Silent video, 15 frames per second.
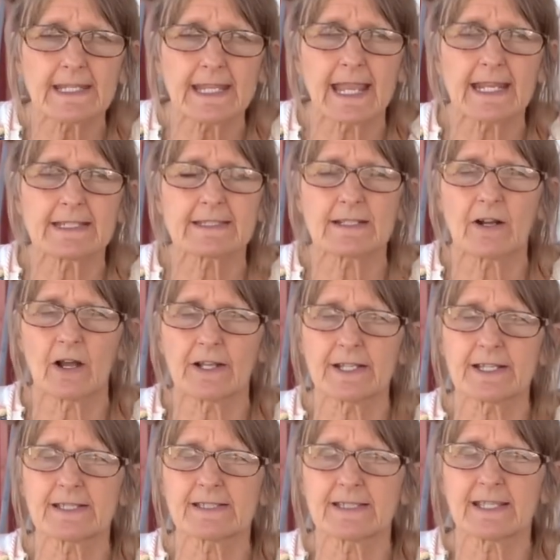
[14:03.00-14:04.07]
caked it on
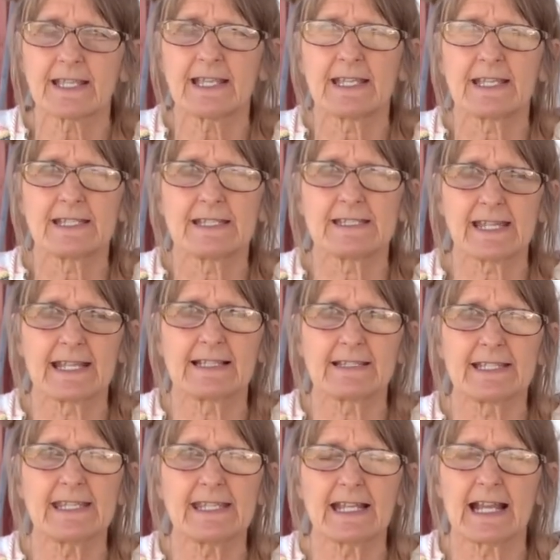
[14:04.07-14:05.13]
us
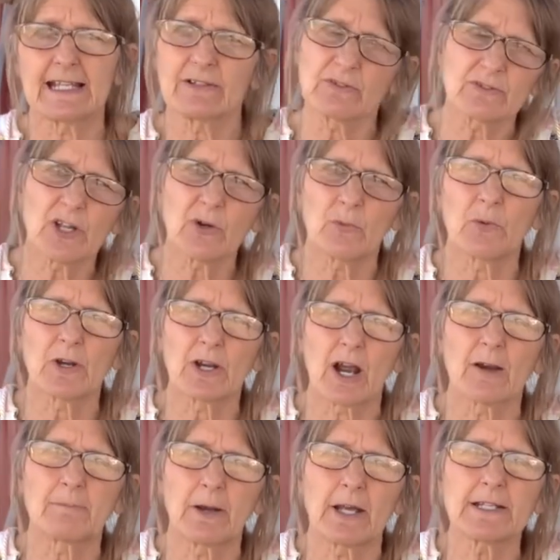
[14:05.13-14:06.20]
daily. I don't know, where
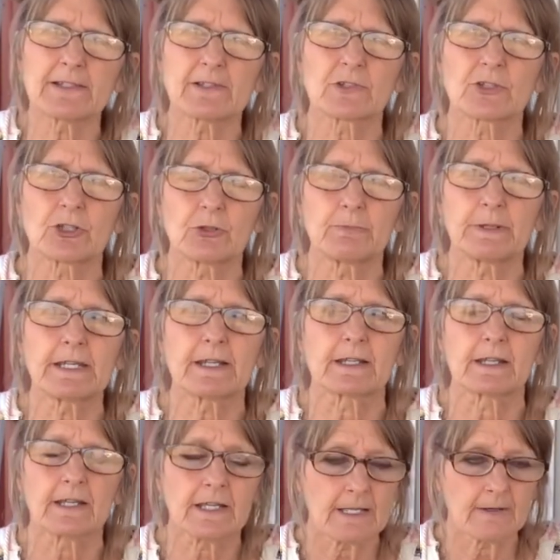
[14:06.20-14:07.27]
our bodies are too
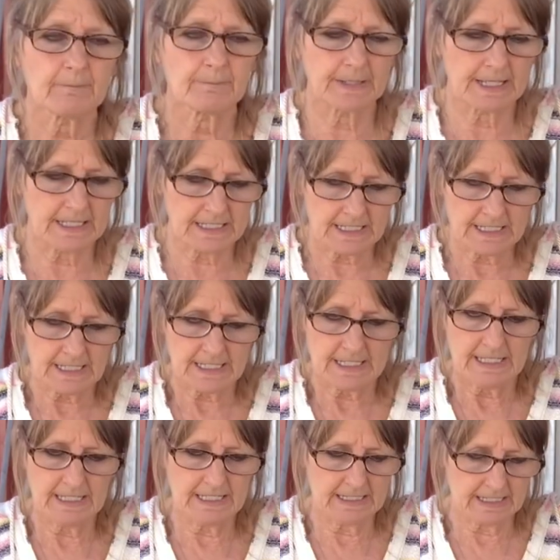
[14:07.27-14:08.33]
big, but
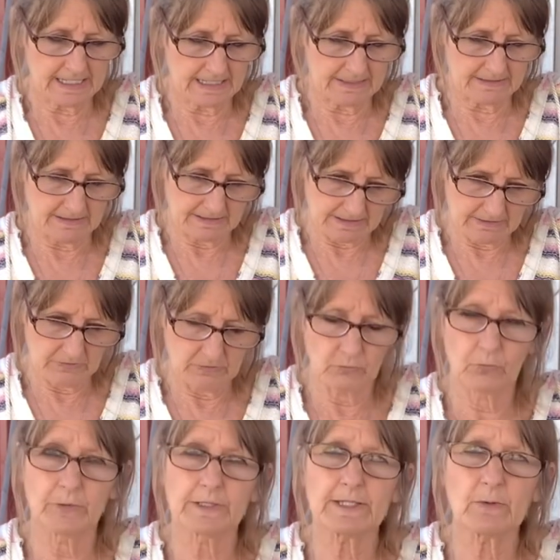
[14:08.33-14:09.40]
it
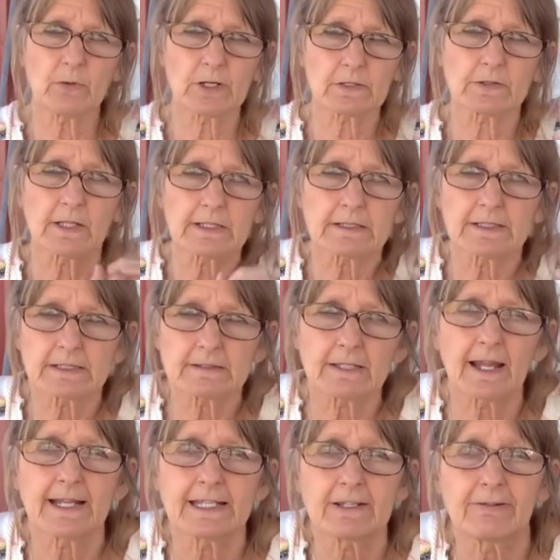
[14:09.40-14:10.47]
really works on a little
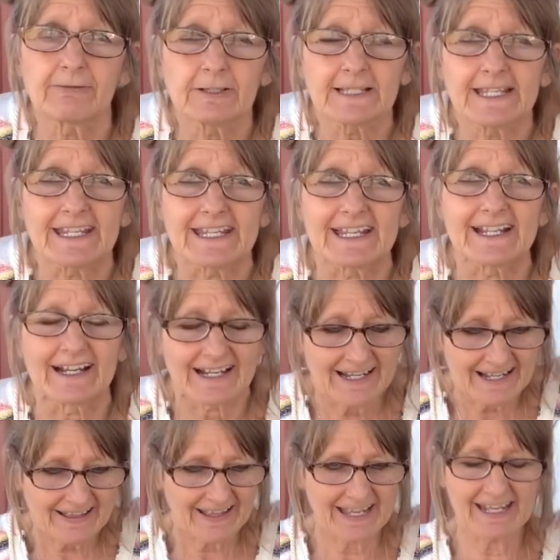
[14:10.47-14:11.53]
tiny flea
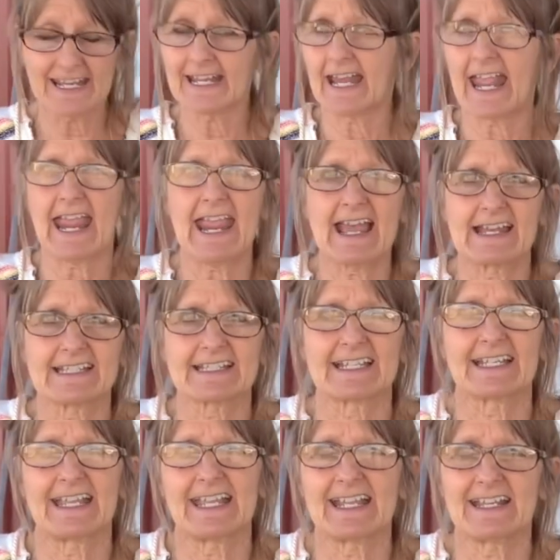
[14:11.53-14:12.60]
and an ant,
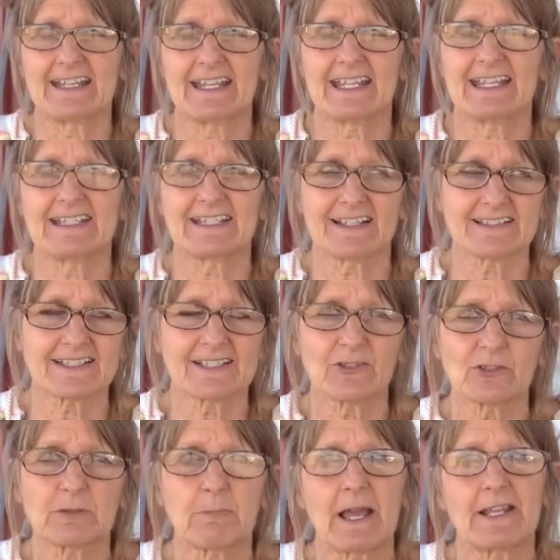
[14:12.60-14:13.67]
and it does
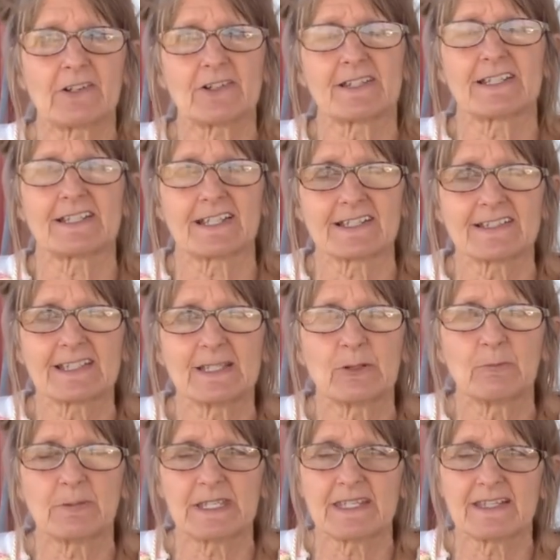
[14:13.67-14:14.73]
kill spiders. It does
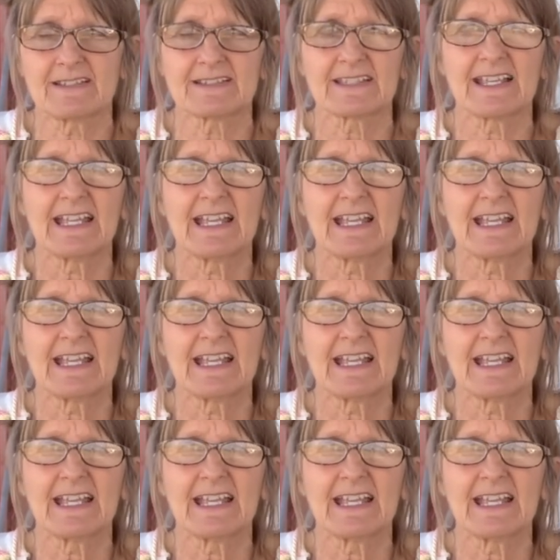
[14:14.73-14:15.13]
kill bees.